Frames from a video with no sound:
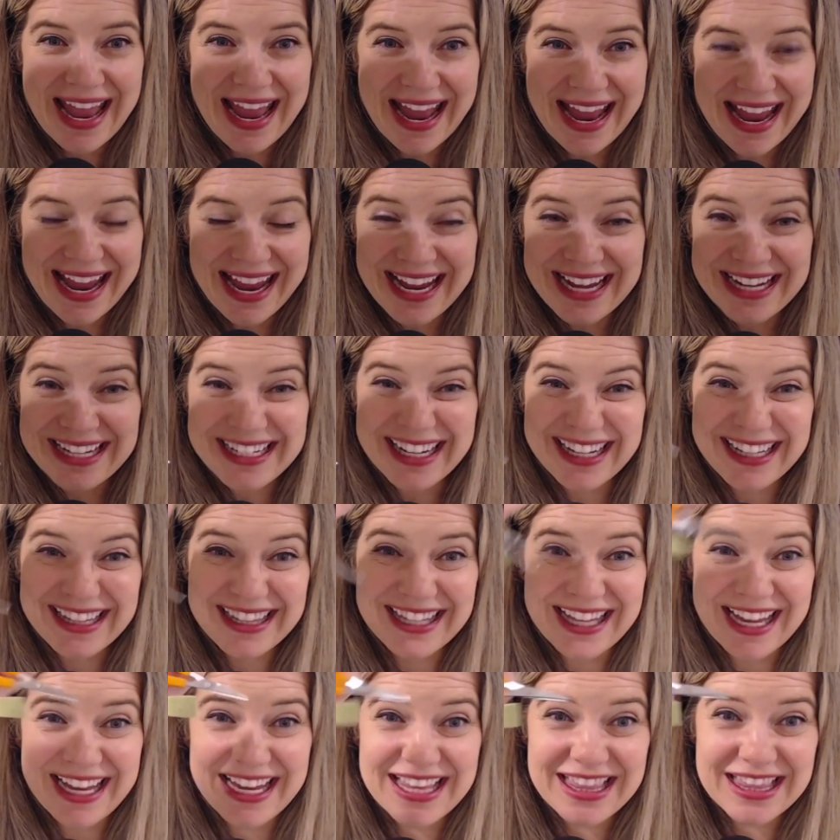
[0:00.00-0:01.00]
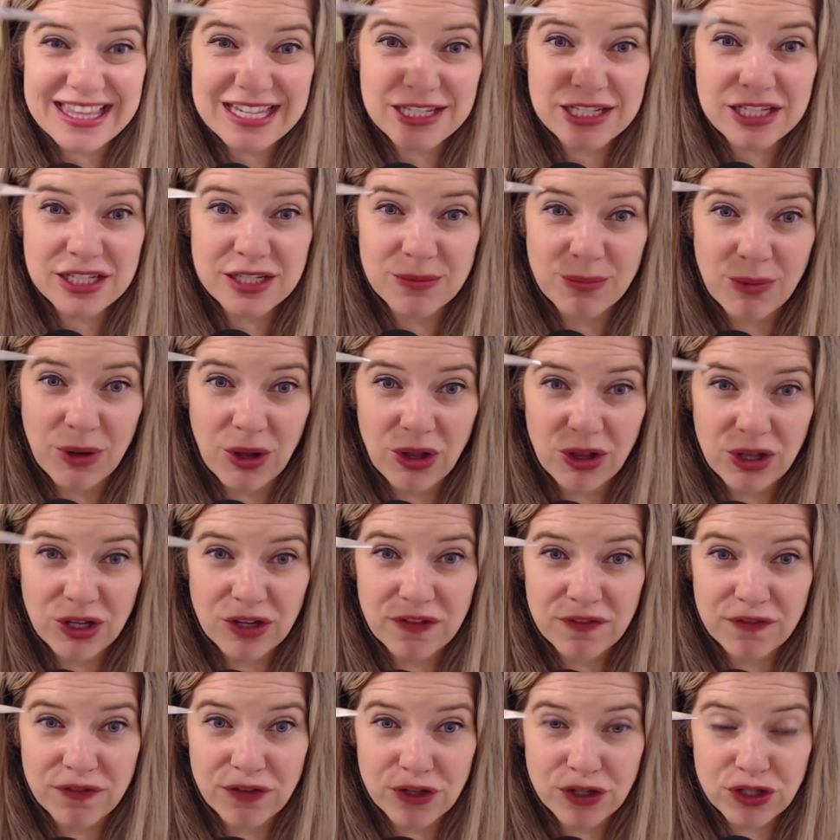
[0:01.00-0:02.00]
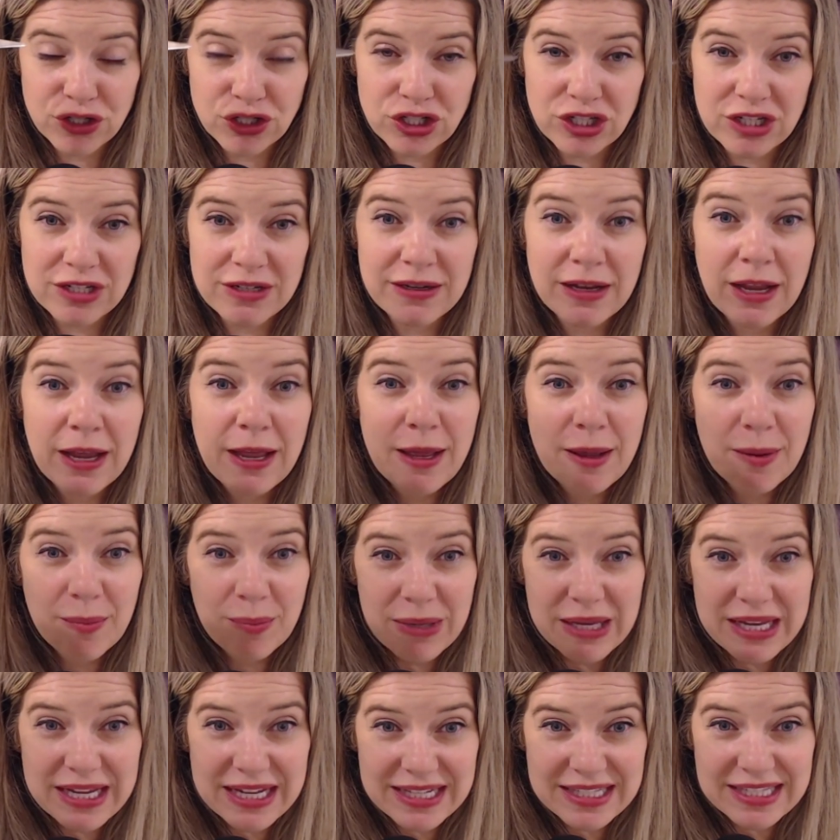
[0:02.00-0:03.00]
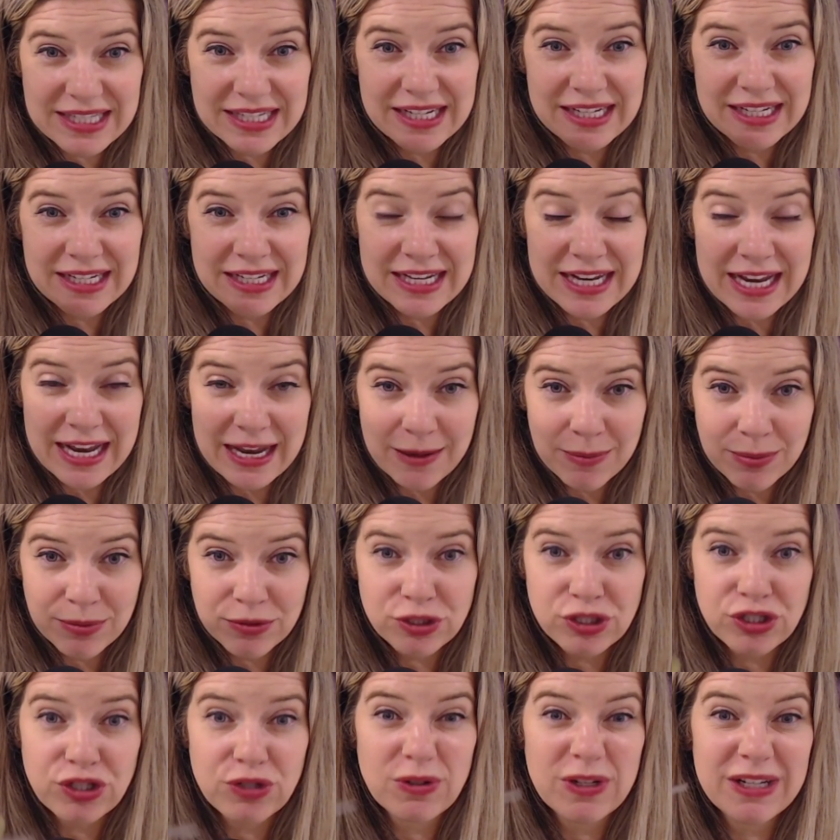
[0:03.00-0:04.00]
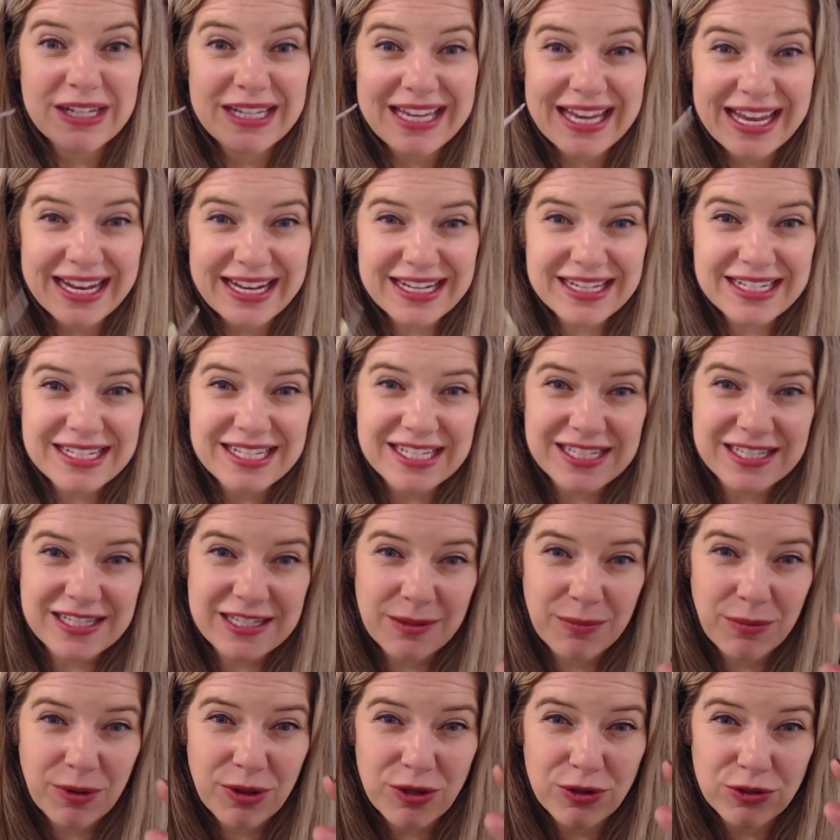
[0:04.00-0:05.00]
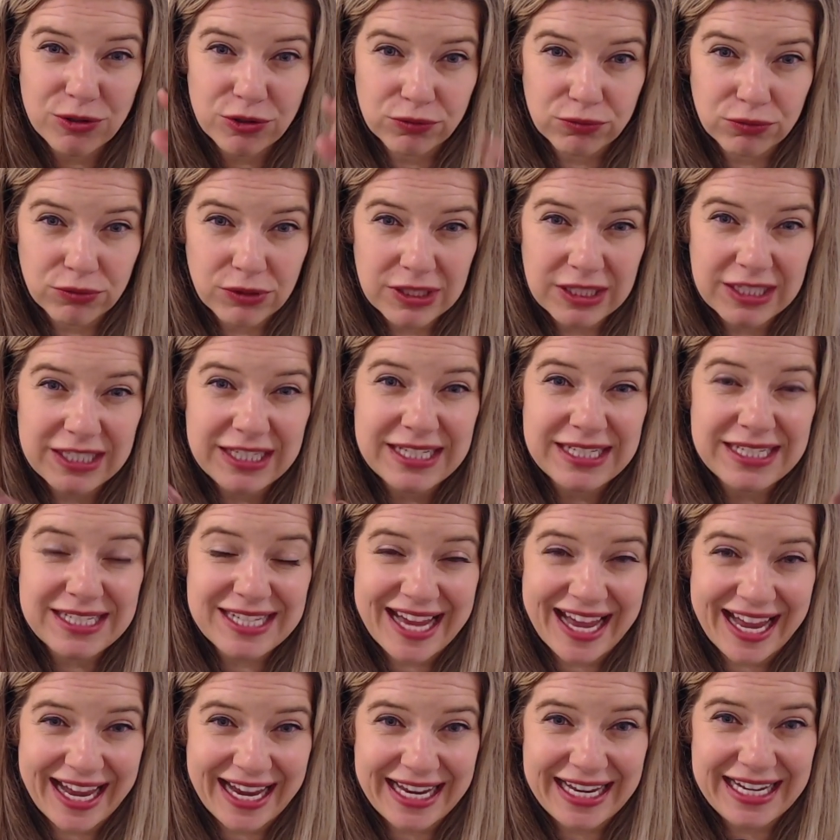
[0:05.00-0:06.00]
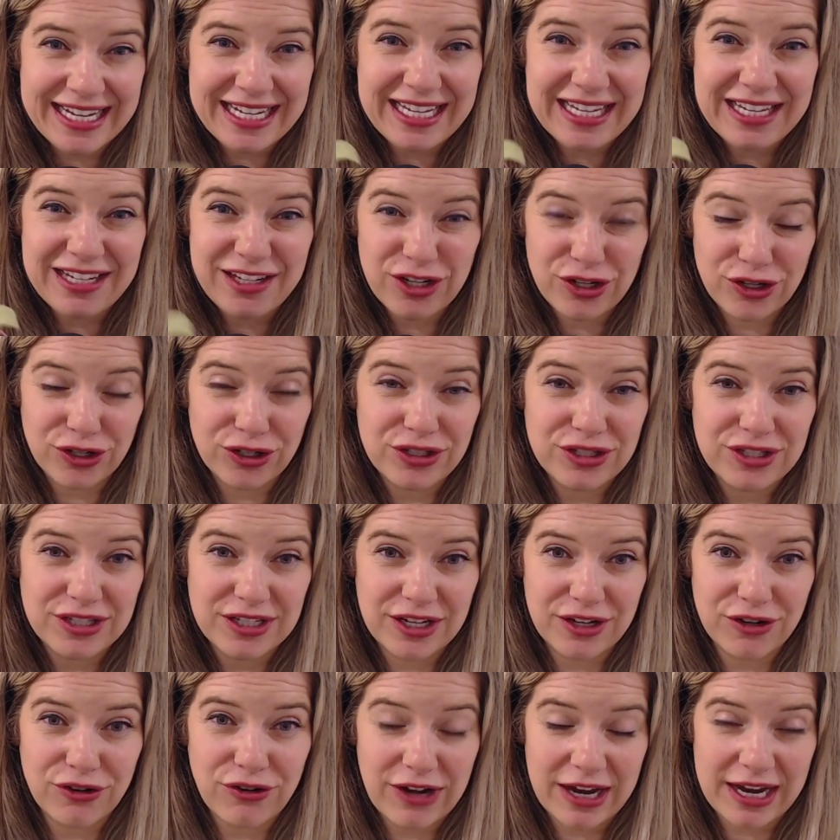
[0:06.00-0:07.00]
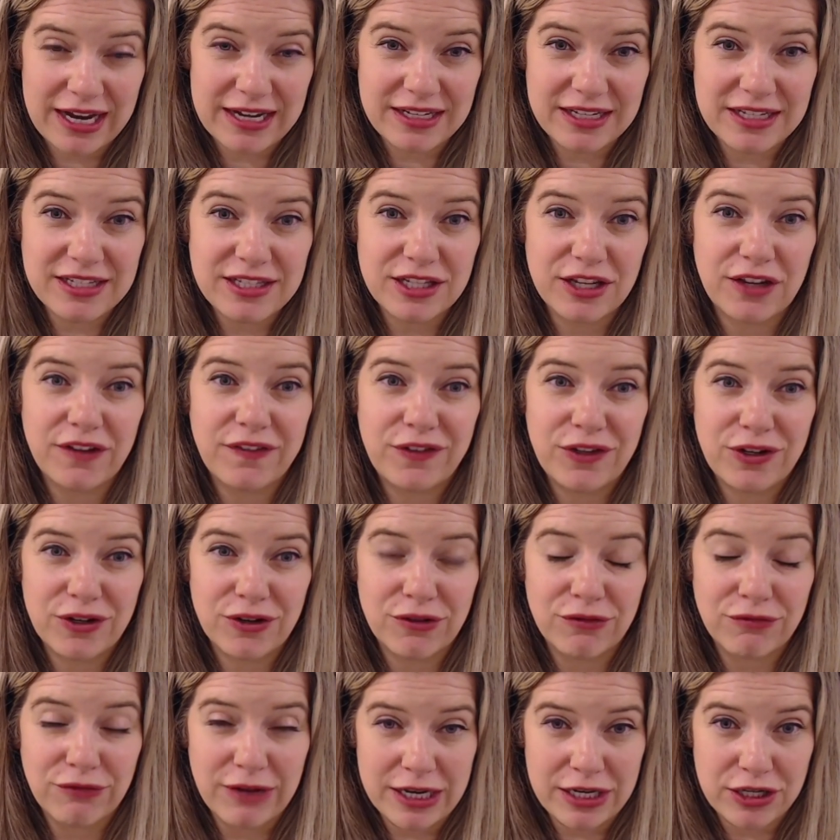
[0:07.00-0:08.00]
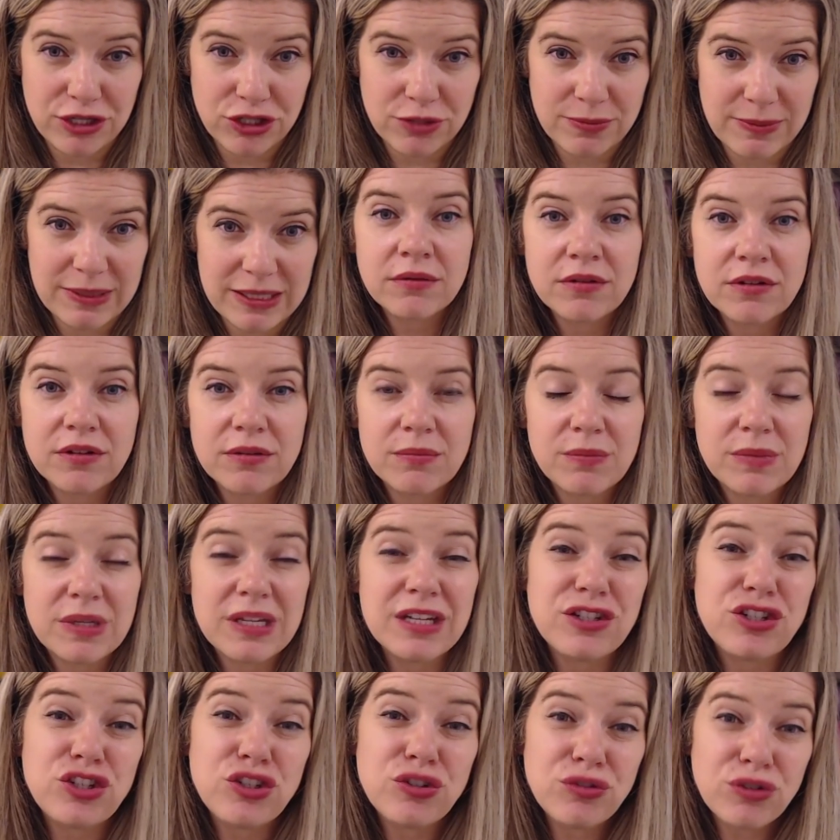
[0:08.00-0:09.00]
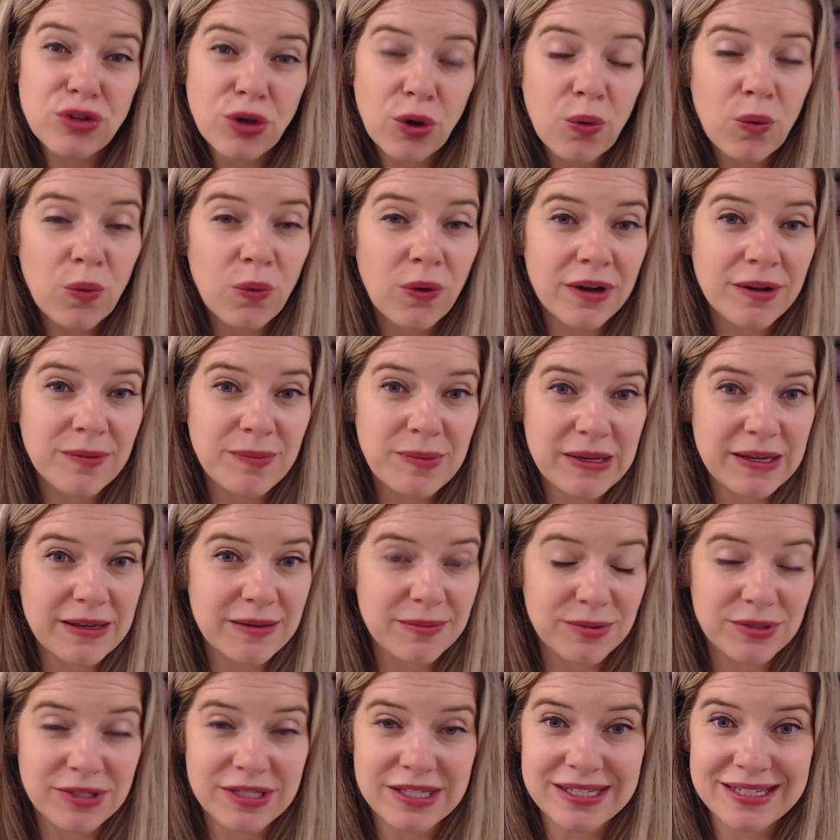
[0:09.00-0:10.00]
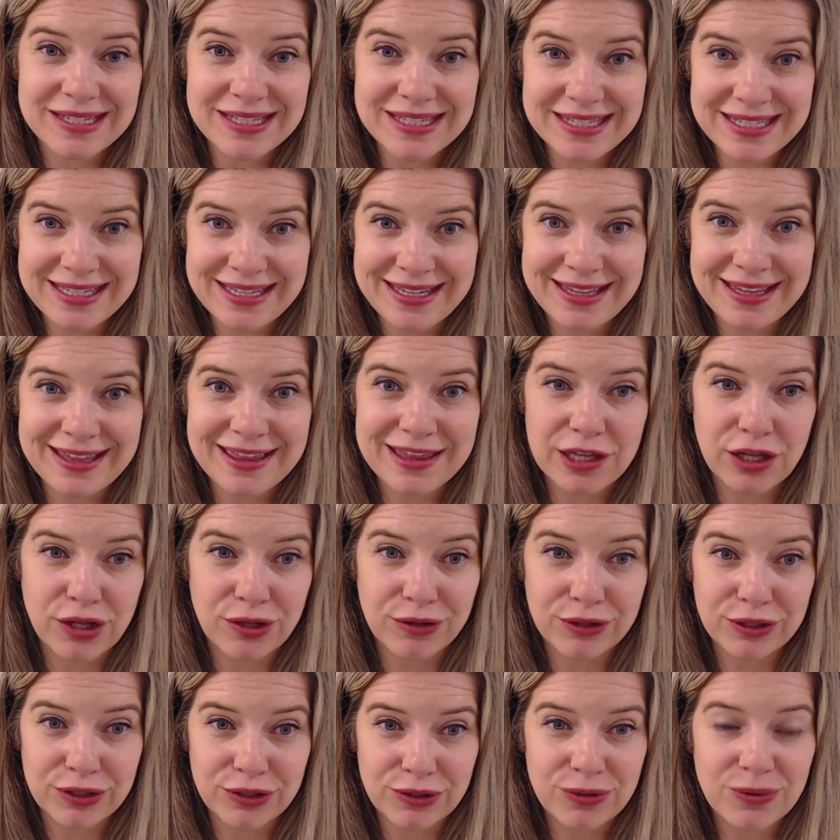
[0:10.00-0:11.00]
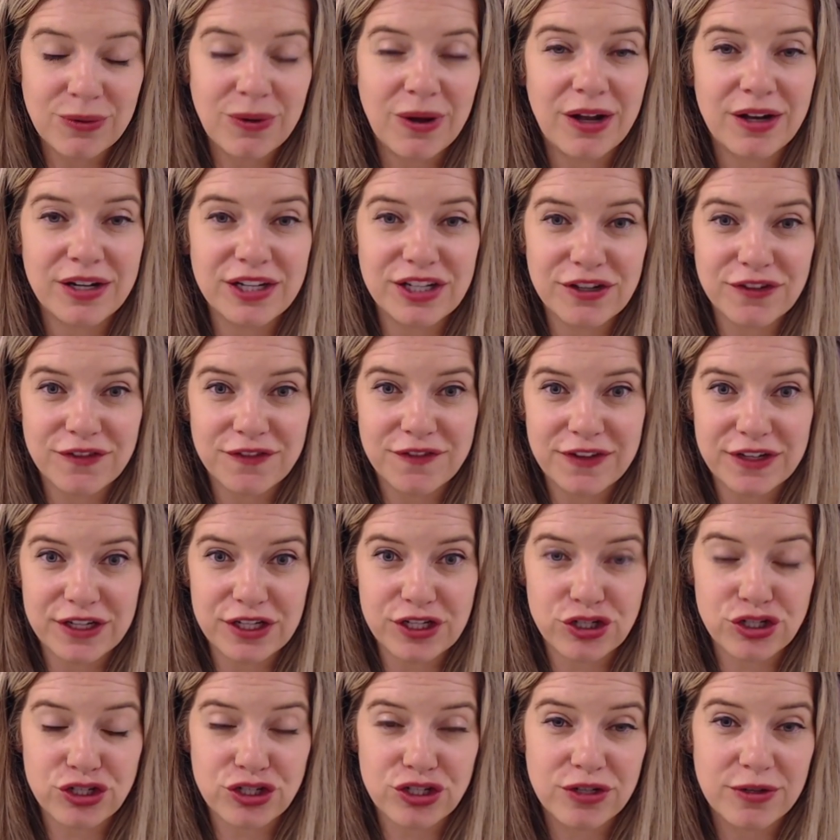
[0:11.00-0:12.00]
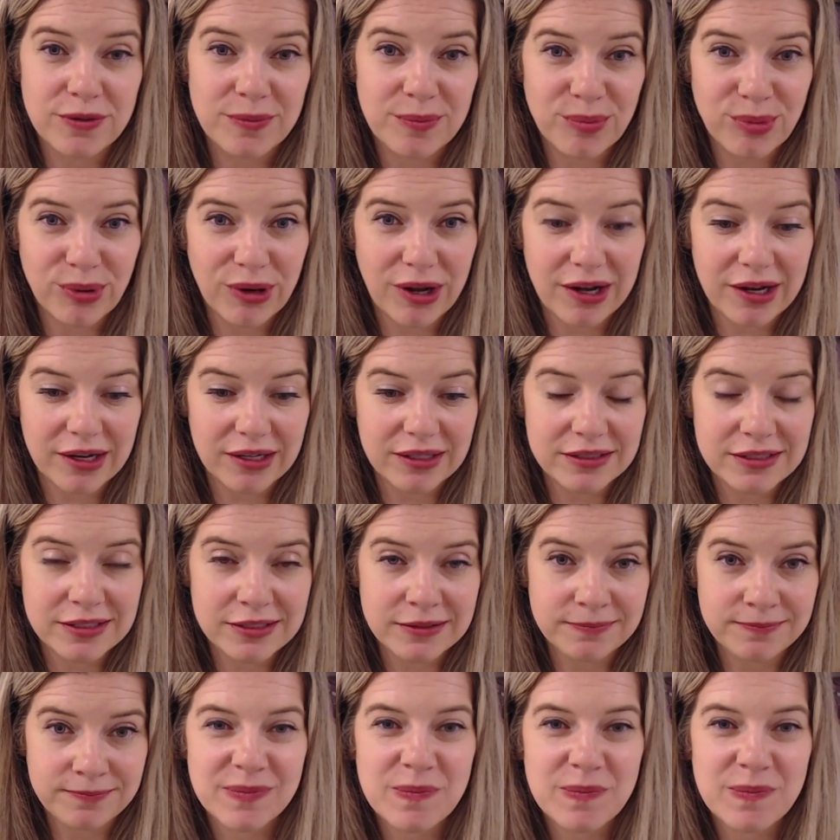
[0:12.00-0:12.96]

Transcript: And I like the smaller version because it enables you to get into some of those really tiny nooks and crannies of your arrangement, because you don't want to be able to see the glue on your finished product.